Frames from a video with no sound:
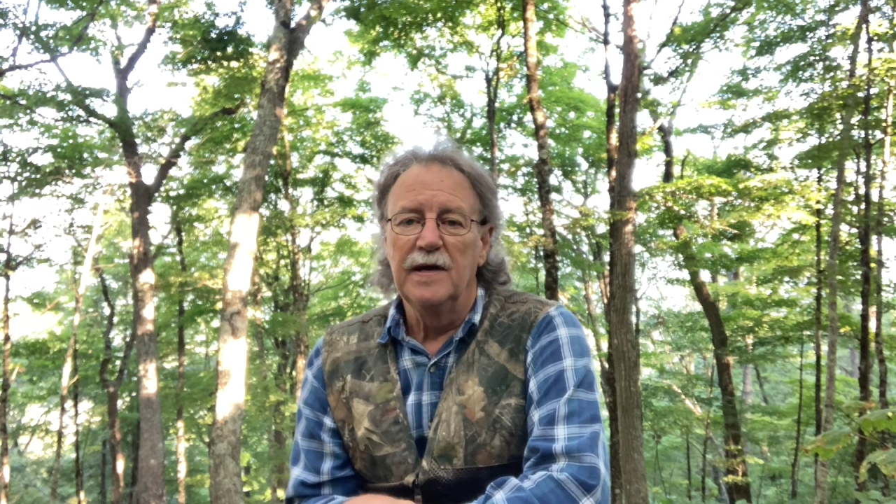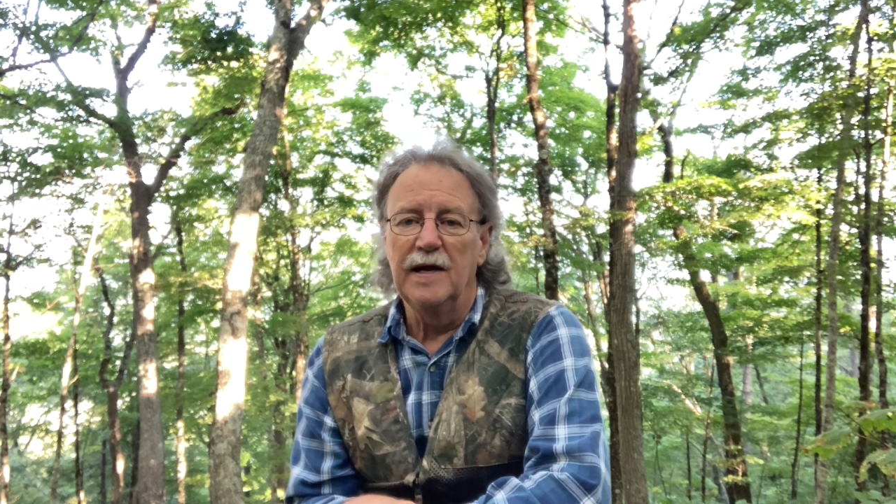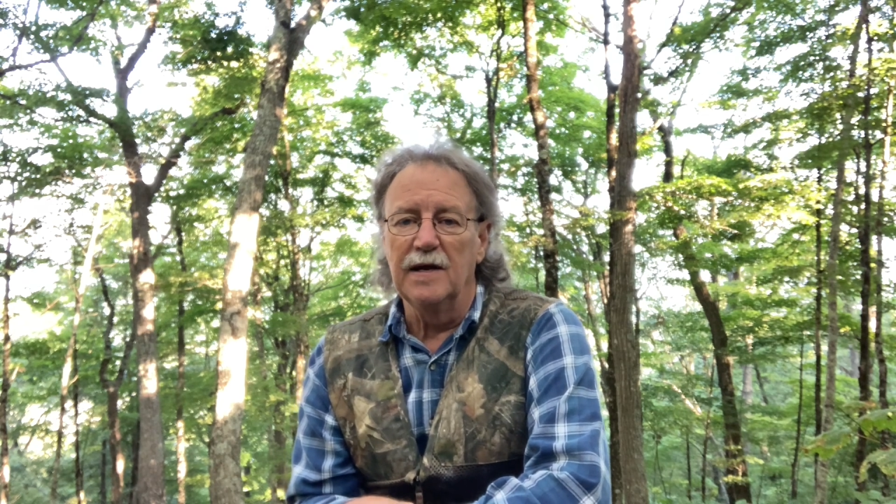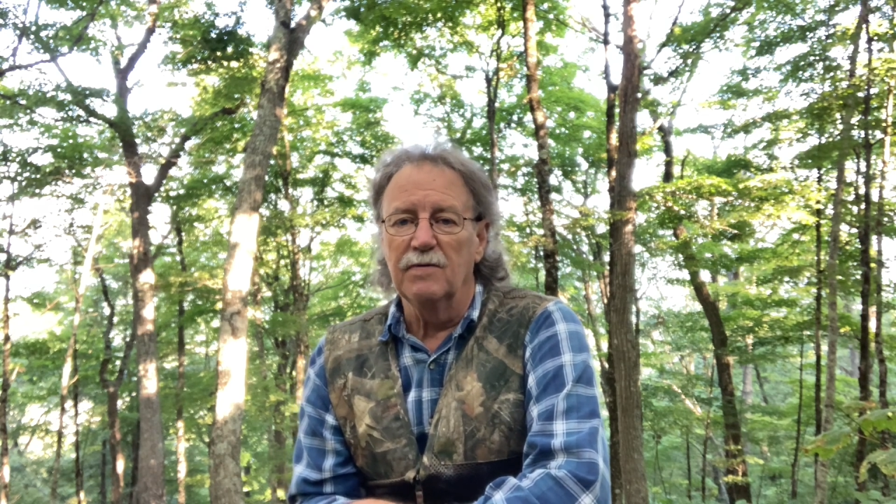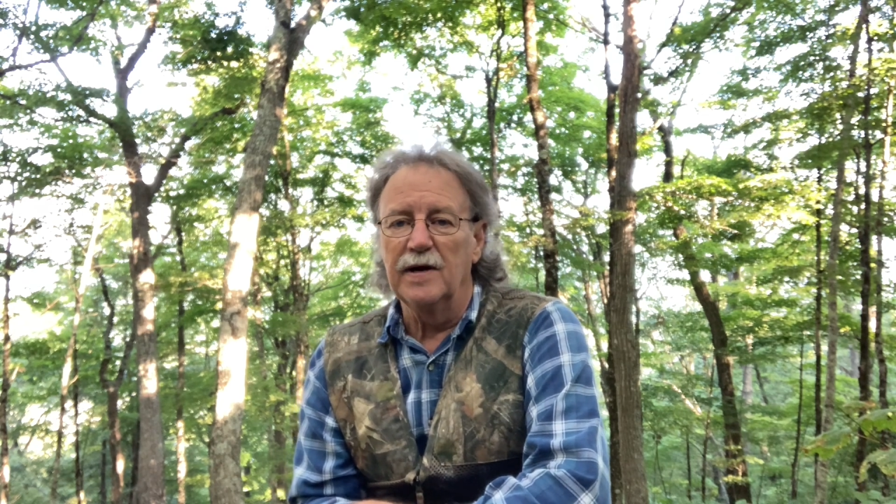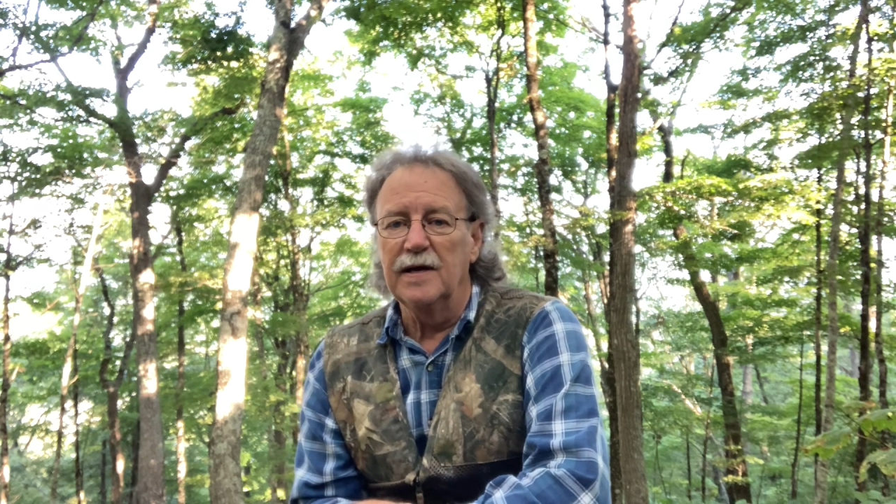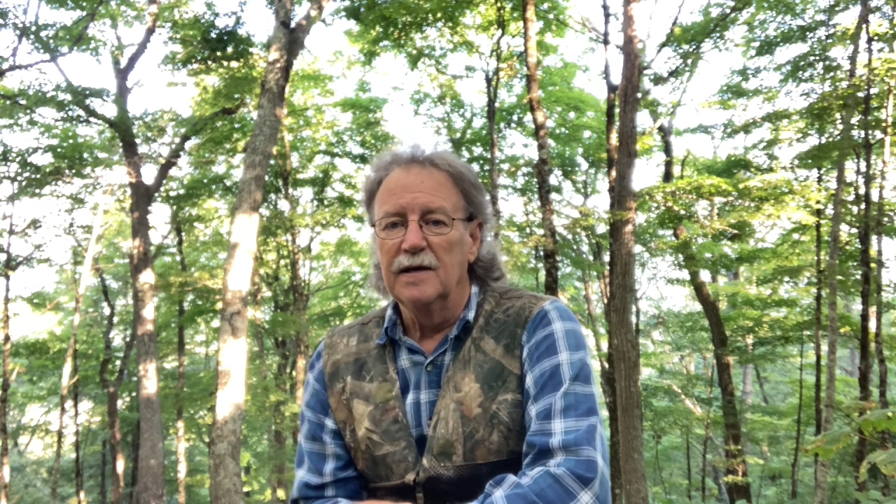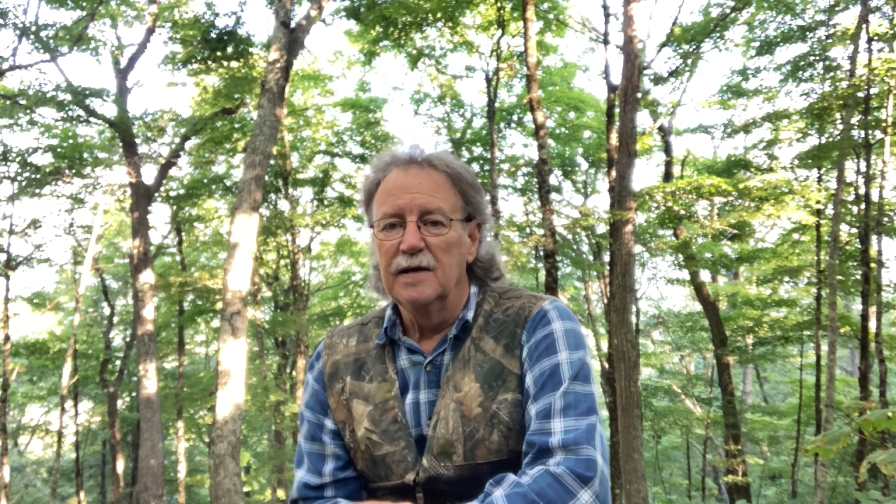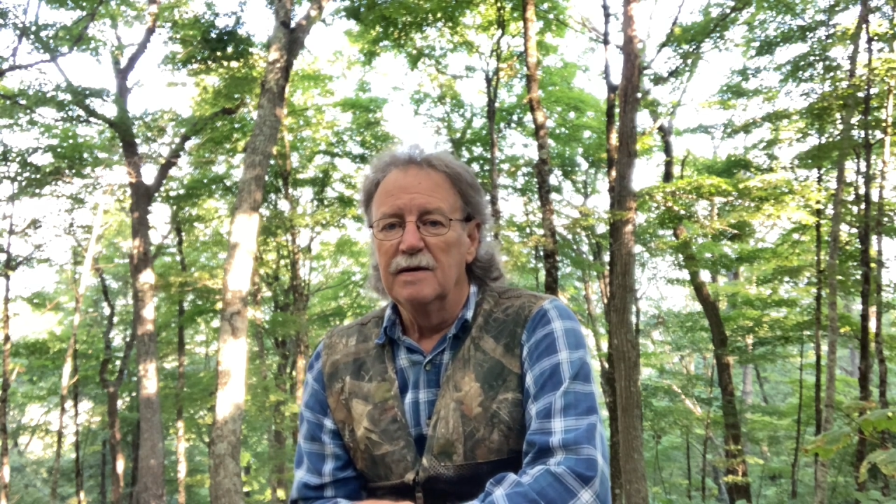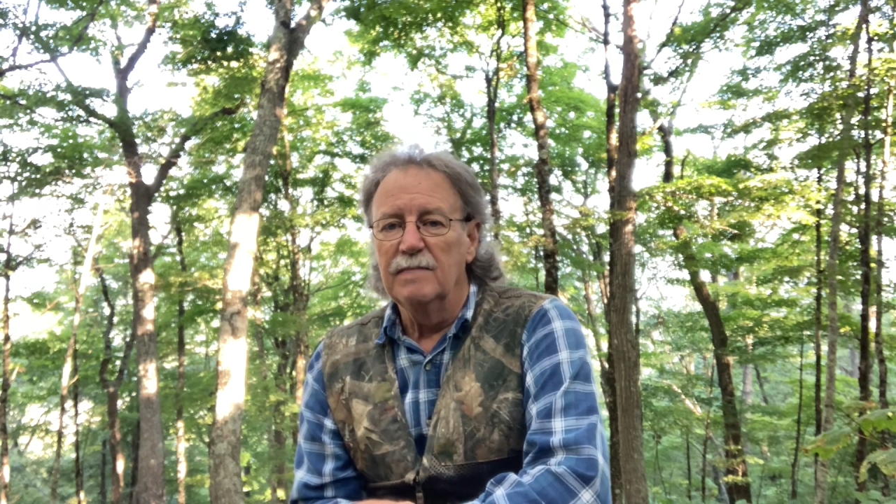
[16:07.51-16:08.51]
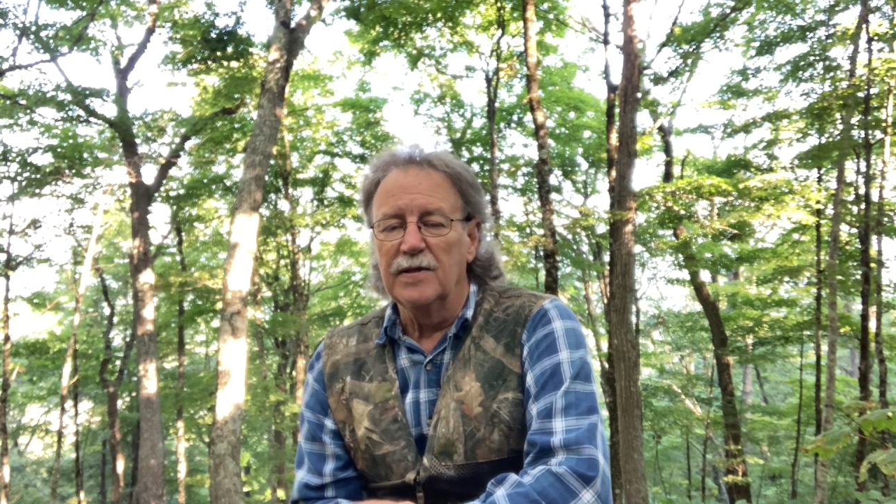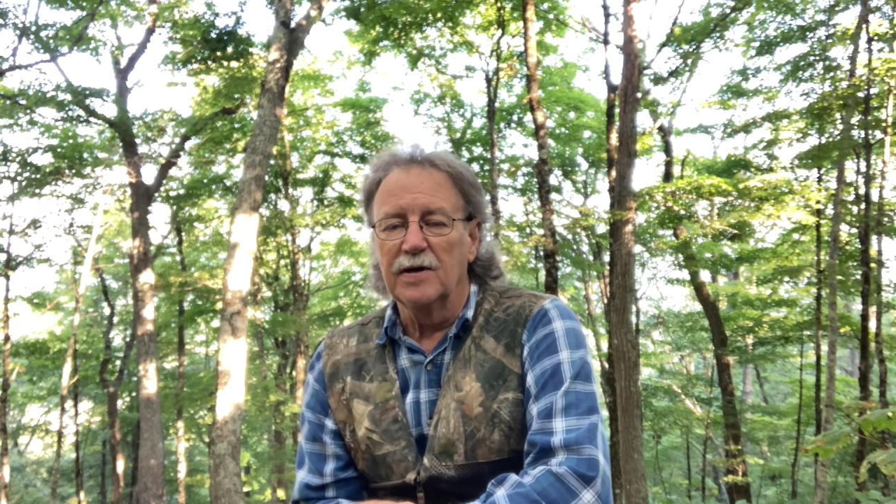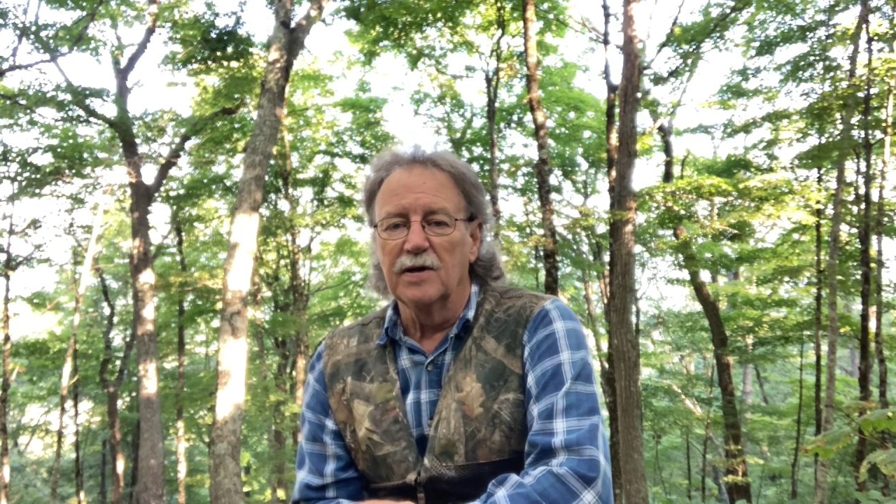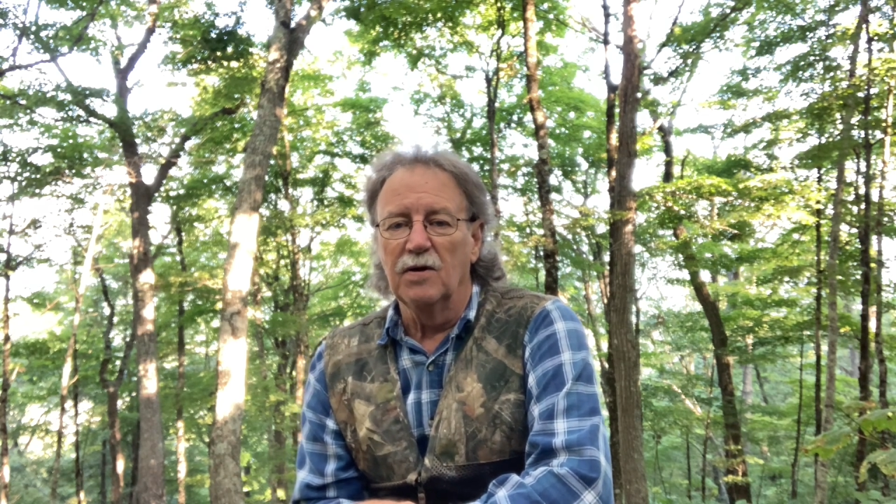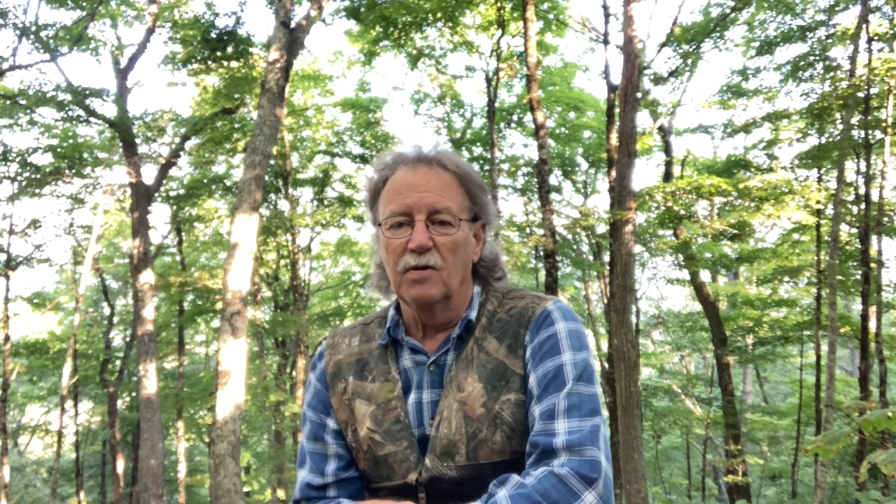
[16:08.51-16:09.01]
Anyway, may the
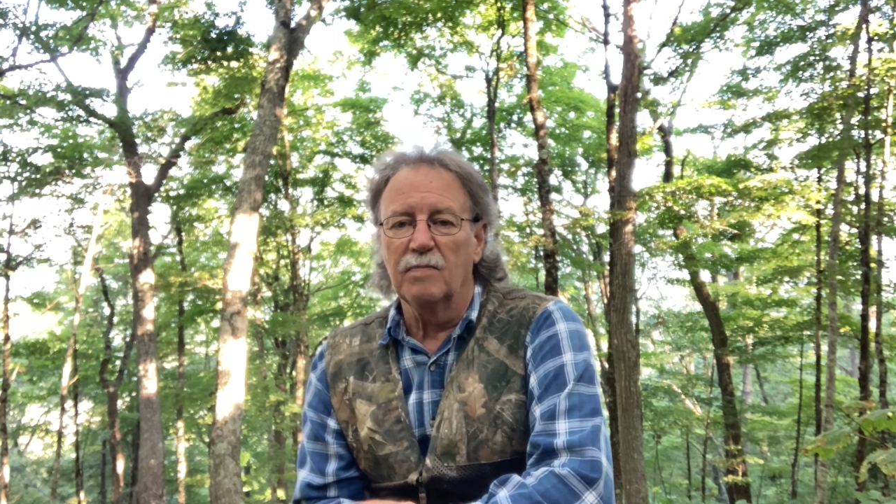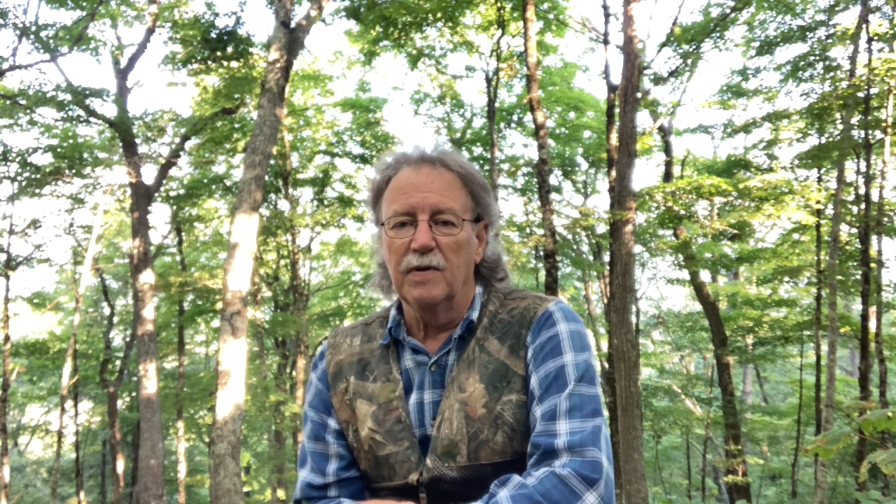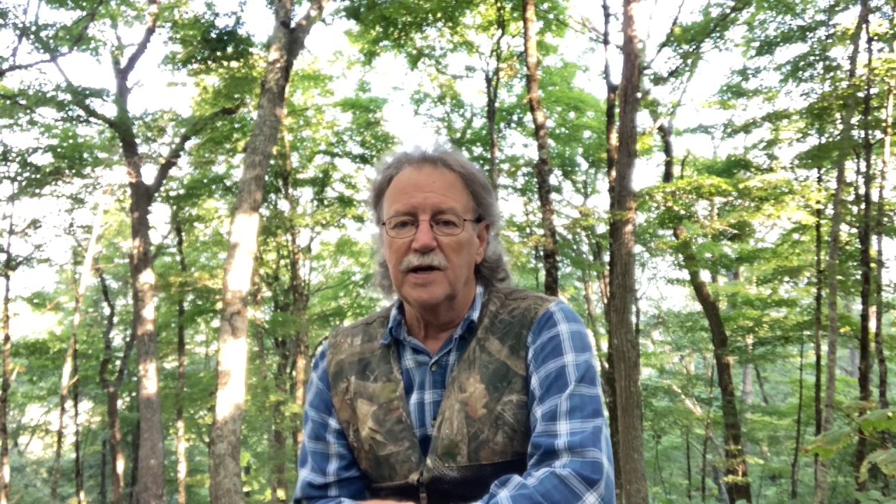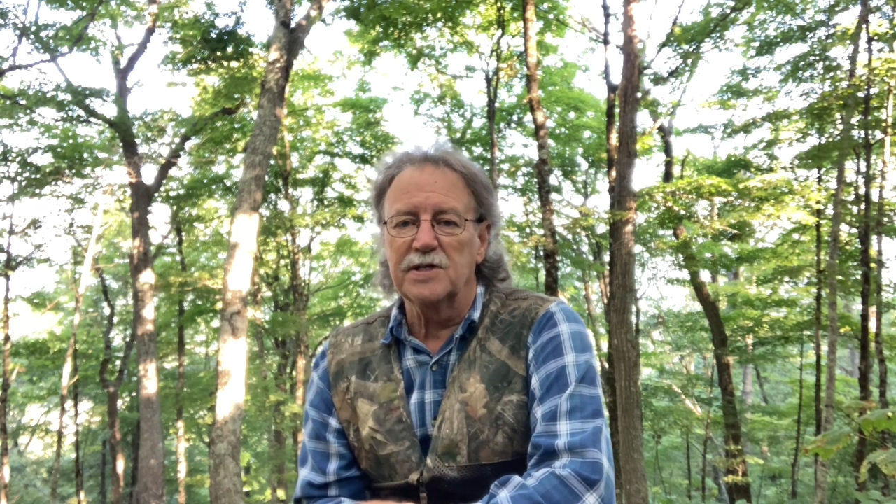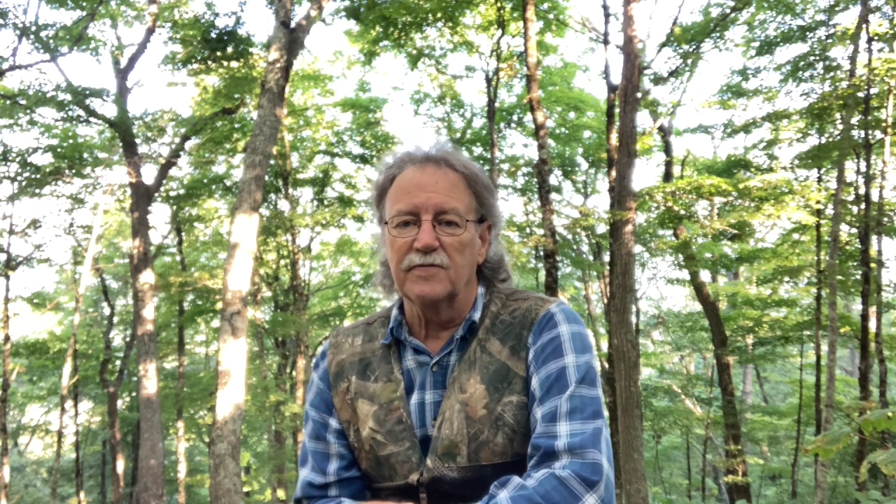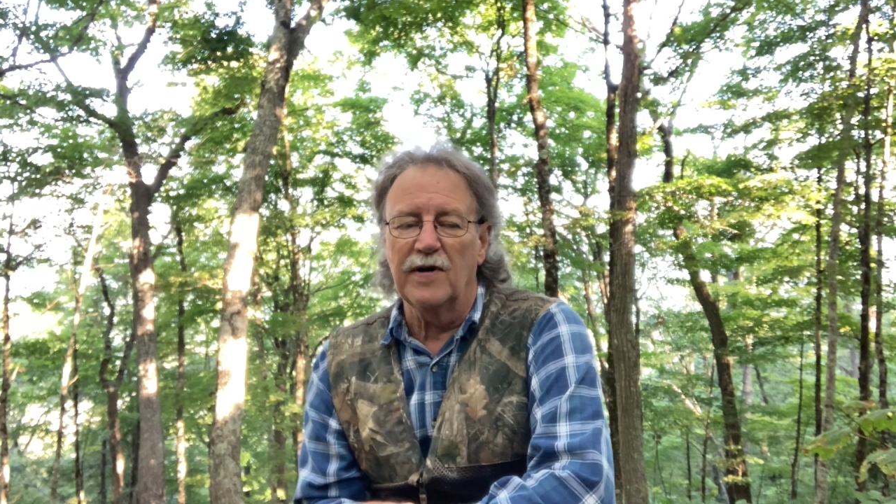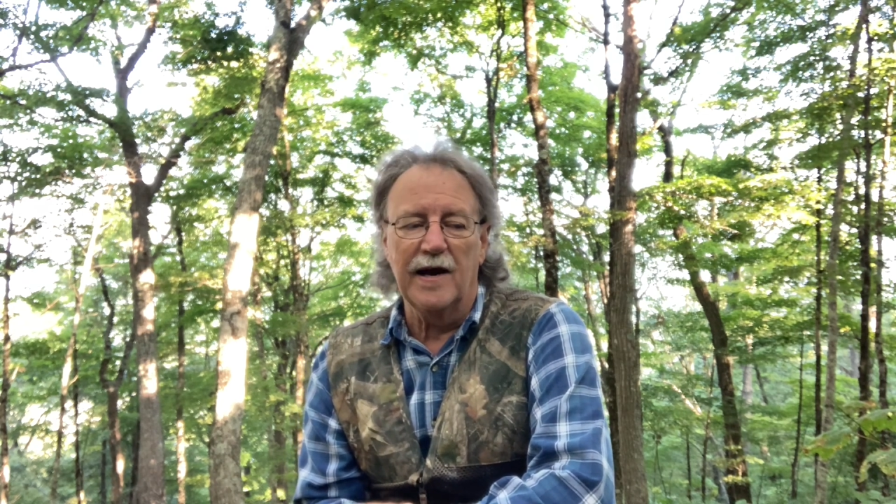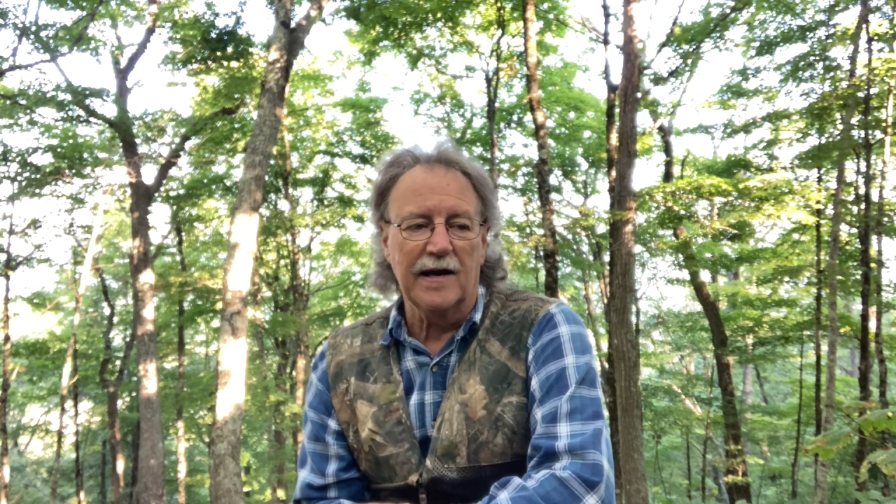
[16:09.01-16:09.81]
good Lord bless you, Frank.